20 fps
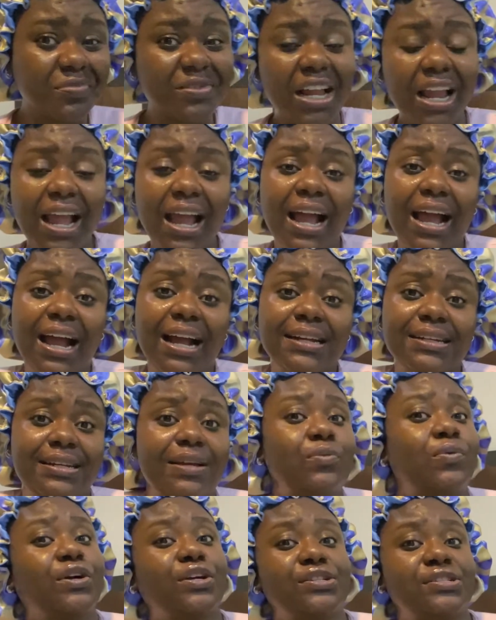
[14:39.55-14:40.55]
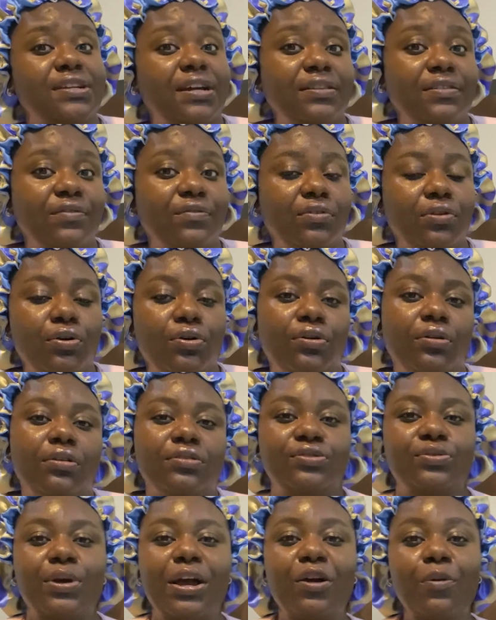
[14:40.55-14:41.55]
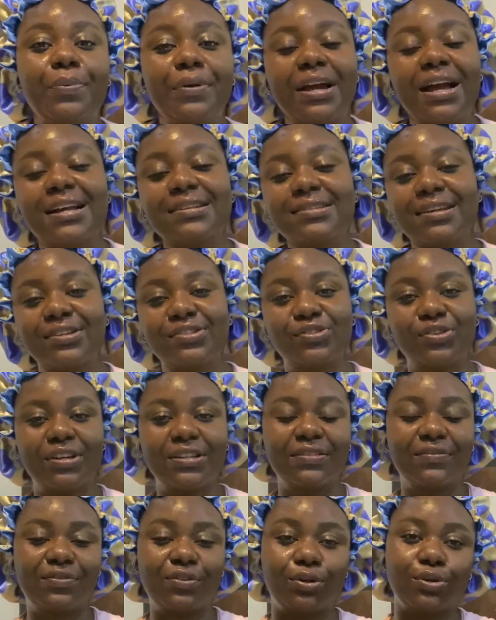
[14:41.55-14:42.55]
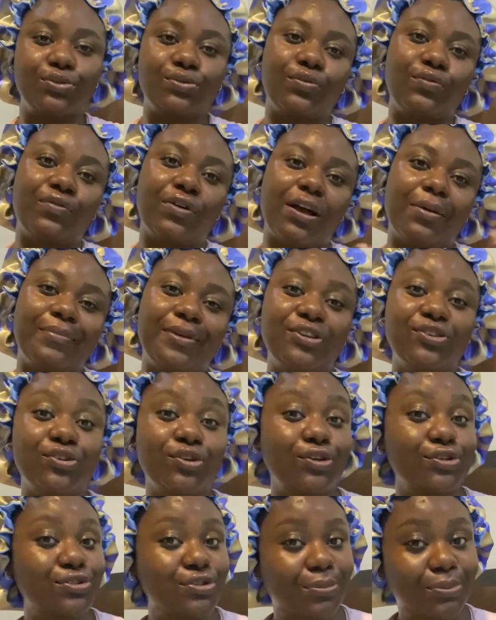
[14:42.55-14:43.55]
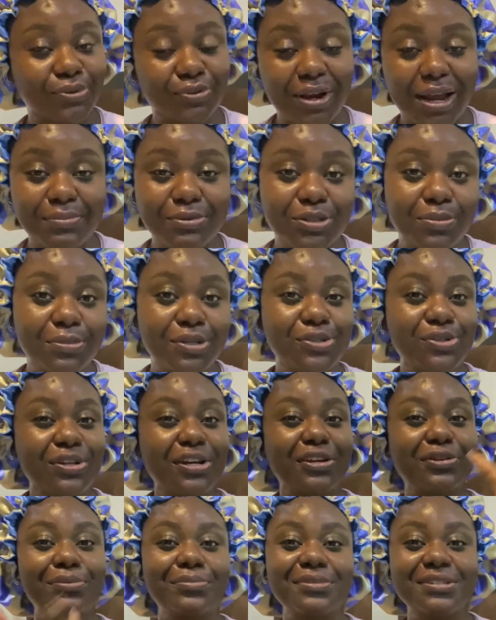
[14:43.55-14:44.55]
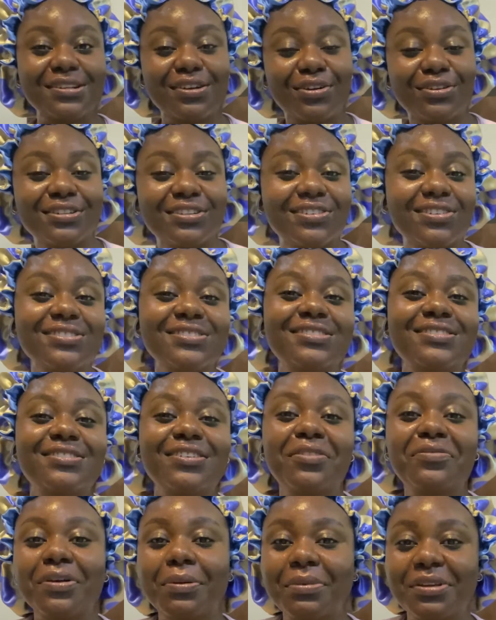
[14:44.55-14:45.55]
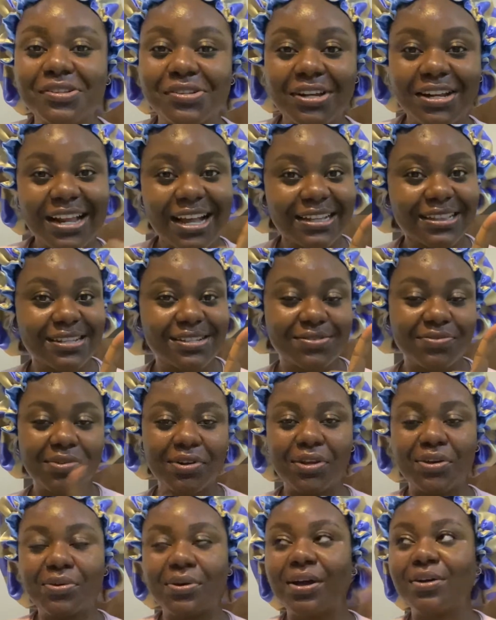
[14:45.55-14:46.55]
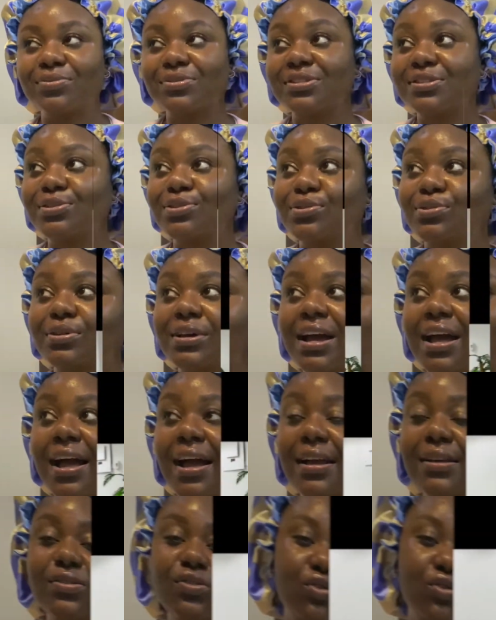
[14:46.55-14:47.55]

And then we're going to end the vlog. So I hope you guys are enjoying the vlog so far. Make sure you're subscribed to me so that you don't miss out on the good stuff. And make sure you like this video. I will see you guys